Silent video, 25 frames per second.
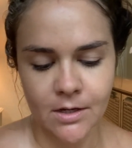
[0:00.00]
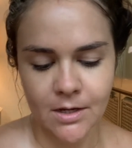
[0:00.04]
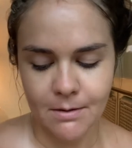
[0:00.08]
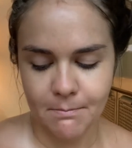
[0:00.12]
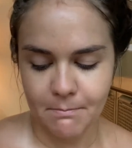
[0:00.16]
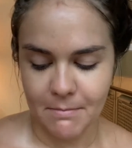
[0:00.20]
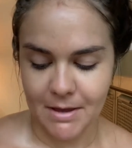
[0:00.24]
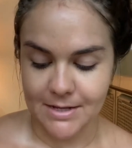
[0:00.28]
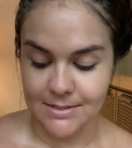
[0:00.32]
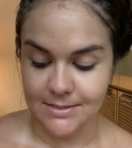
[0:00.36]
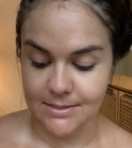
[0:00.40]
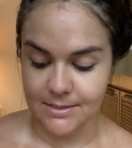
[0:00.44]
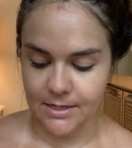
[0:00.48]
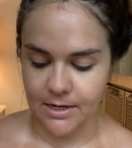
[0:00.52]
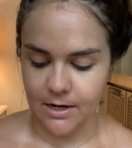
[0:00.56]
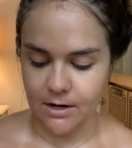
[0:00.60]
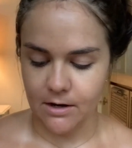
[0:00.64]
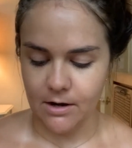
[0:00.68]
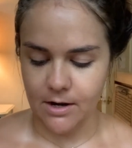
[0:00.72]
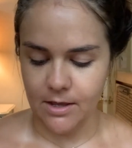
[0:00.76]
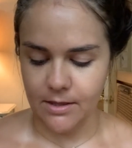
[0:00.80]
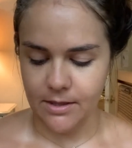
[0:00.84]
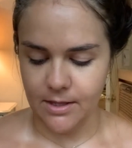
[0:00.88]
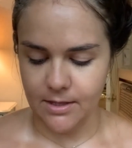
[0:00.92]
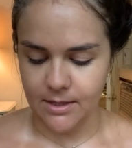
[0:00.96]

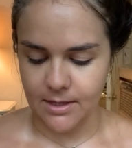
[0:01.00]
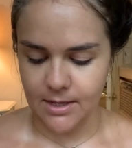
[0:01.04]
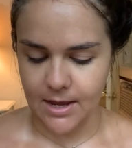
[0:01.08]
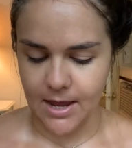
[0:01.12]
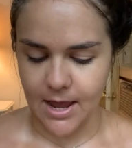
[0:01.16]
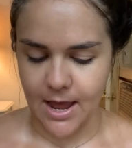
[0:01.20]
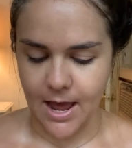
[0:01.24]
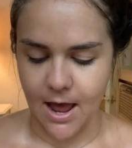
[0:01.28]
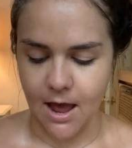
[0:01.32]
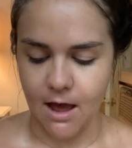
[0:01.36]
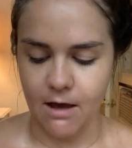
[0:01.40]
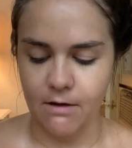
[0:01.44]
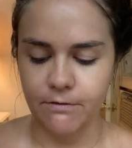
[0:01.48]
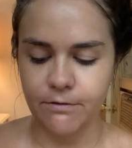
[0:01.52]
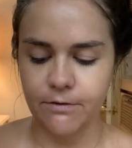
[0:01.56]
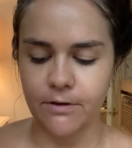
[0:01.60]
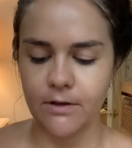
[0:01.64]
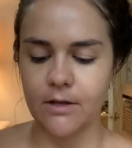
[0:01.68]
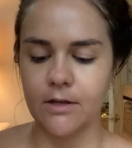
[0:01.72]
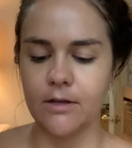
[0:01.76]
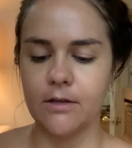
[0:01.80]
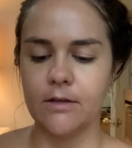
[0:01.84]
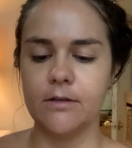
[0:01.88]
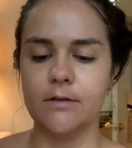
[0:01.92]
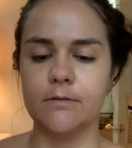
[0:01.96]
mascara that they have.
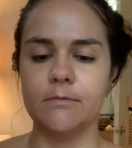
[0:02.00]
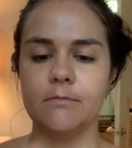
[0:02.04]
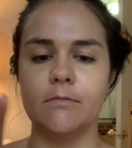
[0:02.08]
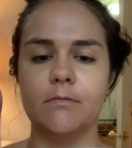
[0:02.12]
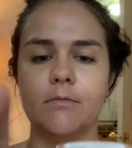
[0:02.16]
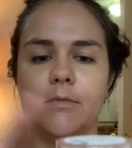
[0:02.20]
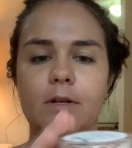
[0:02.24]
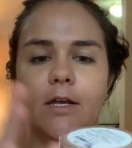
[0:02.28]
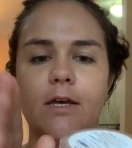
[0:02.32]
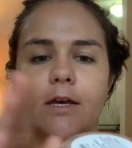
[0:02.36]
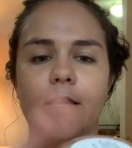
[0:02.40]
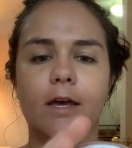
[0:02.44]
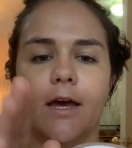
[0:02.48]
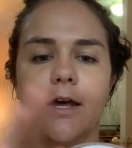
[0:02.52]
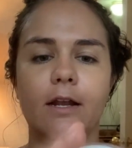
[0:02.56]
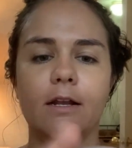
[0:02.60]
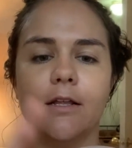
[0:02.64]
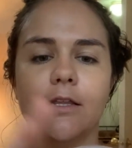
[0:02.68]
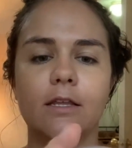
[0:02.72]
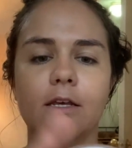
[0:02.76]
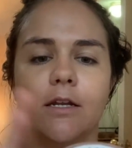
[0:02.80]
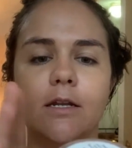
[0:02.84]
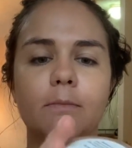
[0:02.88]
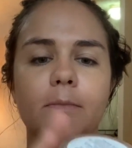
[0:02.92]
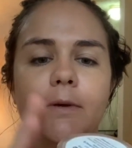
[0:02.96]
I'm gonna add a
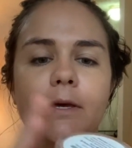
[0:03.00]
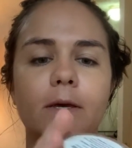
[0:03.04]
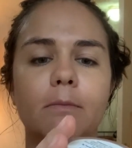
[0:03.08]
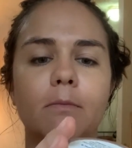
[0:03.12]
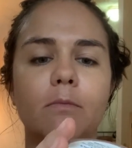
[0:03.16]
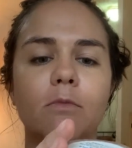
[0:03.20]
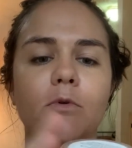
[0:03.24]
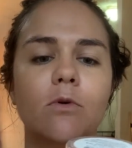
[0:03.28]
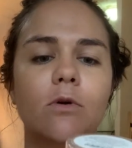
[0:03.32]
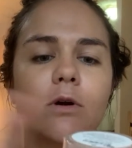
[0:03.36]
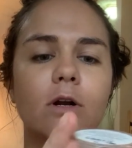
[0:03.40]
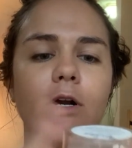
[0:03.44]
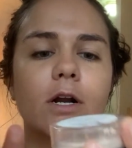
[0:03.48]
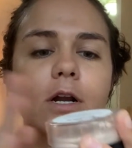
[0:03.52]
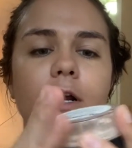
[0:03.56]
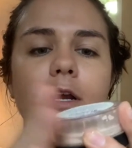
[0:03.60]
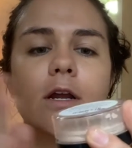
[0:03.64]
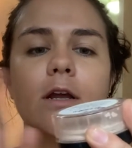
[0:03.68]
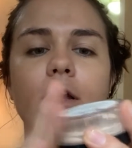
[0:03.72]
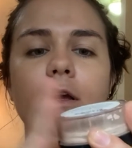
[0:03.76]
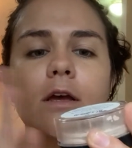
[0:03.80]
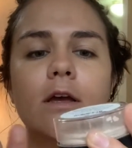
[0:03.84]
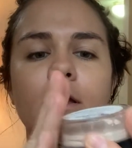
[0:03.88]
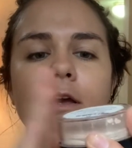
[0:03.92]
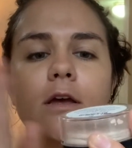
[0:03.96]
little bit more
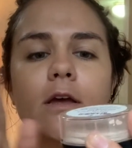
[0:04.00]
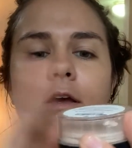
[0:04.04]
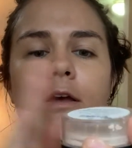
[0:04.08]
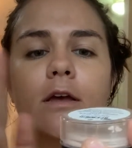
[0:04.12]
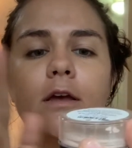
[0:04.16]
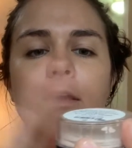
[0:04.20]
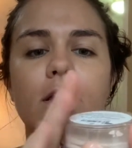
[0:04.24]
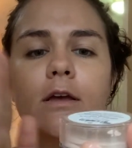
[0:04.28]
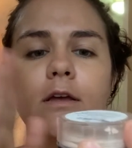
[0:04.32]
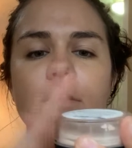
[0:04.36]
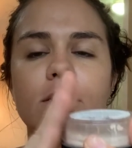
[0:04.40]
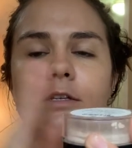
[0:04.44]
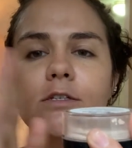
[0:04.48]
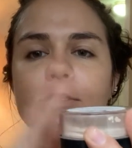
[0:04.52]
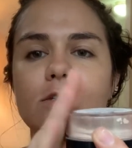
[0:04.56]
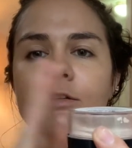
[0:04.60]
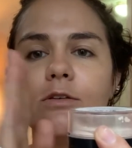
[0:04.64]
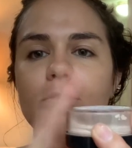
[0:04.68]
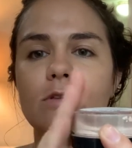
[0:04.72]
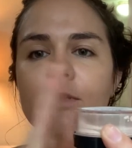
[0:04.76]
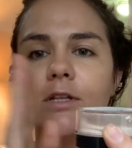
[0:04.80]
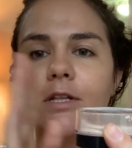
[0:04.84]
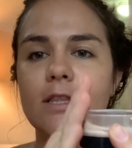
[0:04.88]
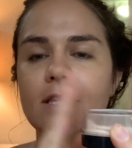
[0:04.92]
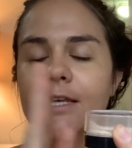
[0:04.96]

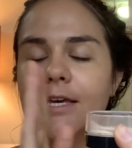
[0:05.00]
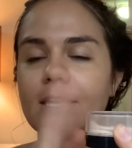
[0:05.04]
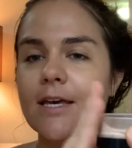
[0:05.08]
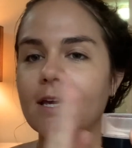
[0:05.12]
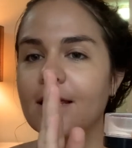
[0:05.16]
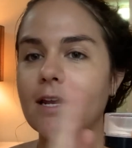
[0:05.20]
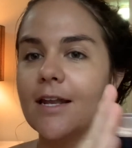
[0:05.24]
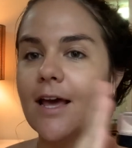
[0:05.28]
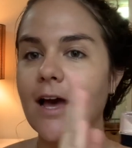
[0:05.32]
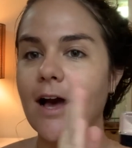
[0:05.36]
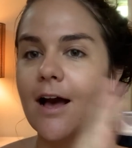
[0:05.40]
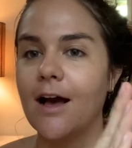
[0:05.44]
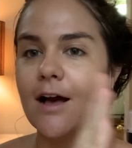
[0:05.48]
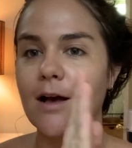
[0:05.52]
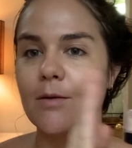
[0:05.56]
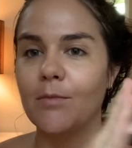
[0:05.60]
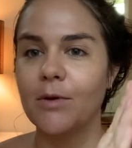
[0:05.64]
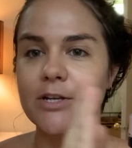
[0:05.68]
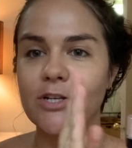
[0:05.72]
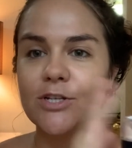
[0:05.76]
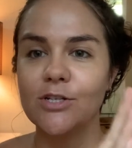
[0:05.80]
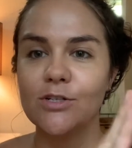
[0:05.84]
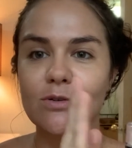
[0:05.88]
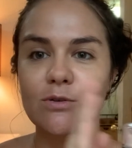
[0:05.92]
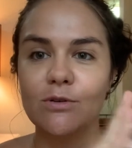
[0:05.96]
to the lid. I
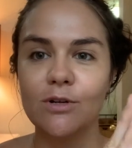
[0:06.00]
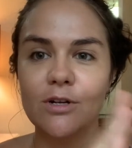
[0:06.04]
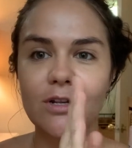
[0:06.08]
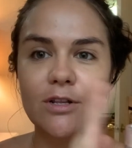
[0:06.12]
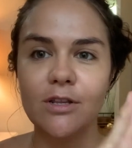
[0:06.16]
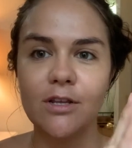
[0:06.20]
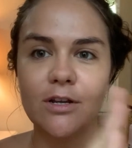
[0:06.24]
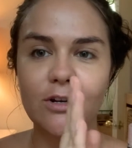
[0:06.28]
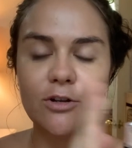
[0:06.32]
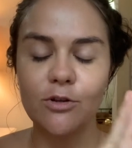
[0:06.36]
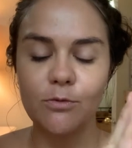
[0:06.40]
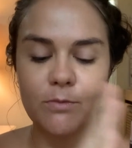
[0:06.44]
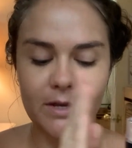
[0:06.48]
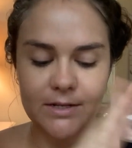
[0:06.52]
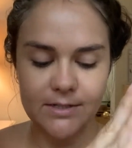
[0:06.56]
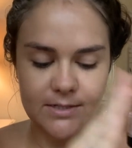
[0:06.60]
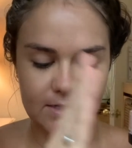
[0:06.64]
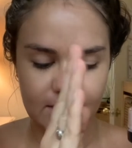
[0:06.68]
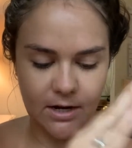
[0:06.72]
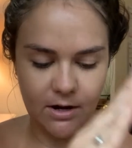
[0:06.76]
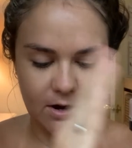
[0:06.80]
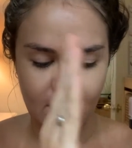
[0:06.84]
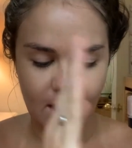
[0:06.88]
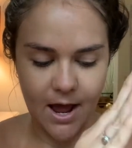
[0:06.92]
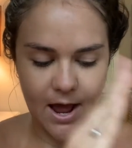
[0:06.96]
just ordered their new
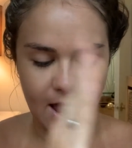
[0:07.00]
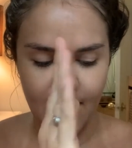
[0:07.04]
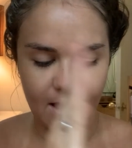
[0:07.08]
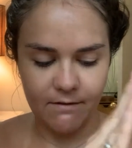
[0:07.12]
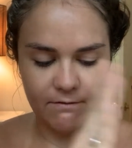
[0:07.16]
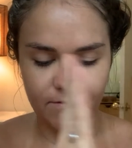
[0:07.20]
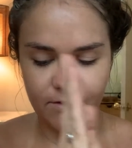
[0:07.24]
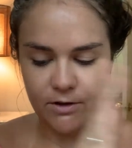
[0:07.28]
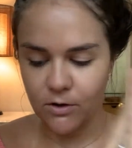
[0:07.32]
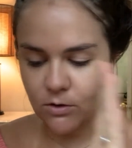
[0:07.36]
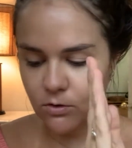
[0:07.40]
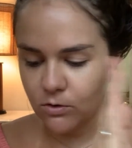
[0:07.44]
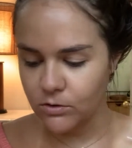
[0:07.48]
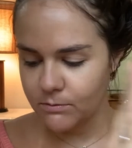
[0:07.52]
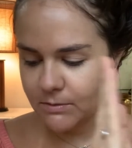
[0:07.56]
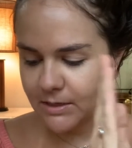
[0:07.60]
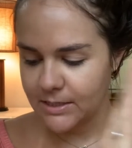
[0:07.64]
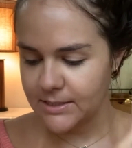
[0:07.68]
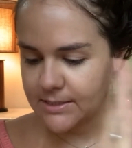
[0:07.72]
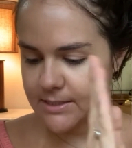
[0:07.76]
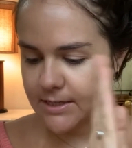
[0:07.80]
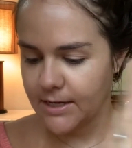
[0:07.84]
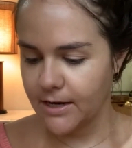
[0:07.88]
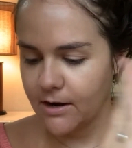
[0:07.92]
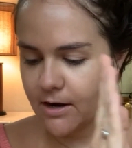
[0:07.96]
mascara. I have their old
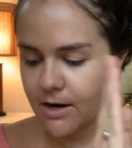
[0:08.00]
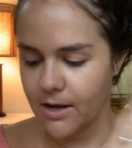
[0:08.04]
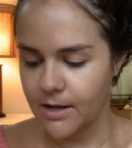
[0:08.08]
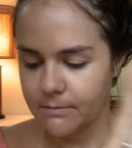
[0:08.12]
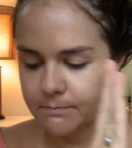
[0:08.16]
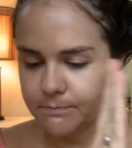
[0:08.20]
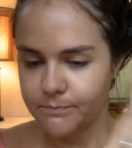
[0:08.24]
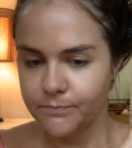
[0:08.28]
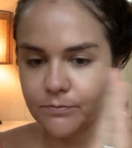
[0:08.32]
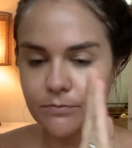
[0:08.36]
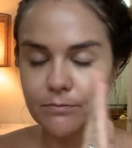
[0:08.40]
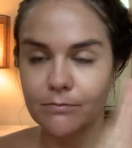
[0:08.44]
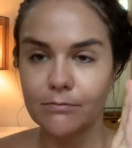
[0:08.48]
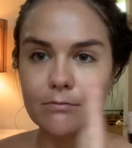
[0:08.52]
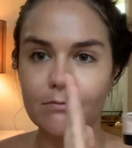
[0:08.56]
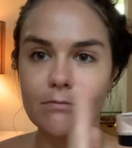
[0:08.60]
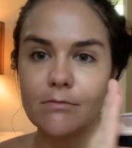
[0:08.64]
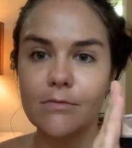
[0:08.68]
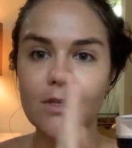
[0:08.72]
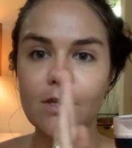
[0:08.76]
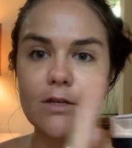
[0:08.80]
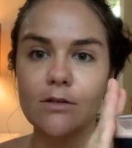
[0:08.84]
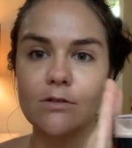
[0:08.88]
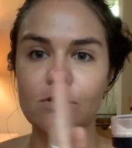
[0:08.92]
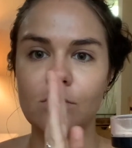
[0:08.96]
mascara,
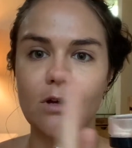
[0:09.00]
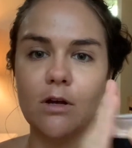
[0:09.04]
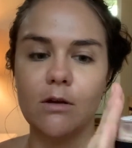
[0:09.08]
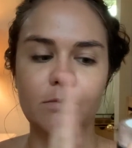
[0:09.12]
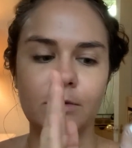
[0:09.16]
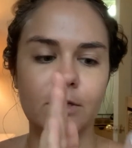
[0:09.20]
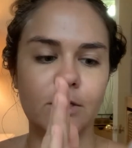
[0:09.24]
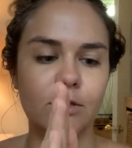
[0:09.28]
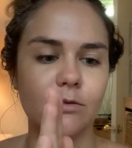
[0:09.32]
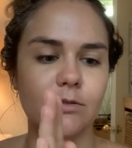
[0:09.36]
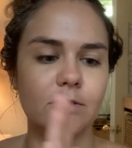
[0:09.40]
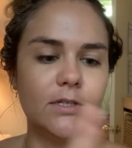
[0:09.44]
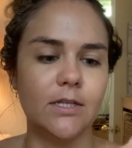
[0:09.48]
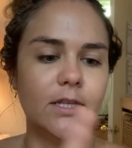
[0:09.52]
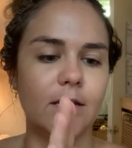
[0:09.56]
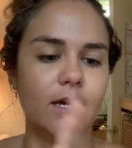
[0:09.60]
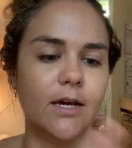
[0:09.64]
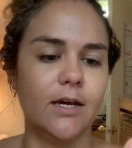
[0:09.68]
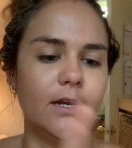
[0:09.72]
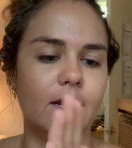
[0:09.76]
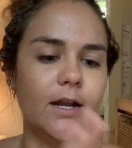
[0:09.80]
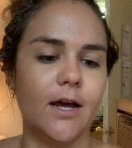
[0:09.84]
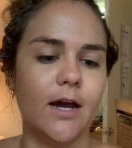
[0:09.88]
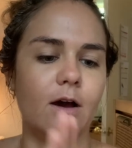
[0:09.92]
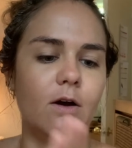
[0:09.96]
so I'll be using
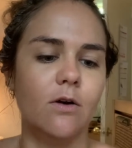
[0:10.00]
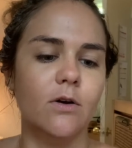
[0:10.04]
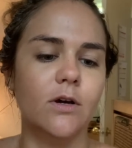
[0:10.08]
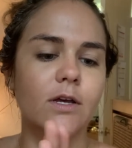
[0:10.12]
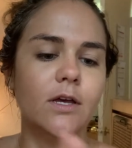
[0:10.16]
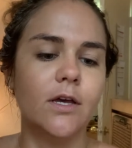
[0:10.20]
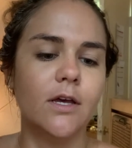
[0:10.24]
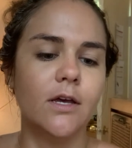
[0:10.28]
that now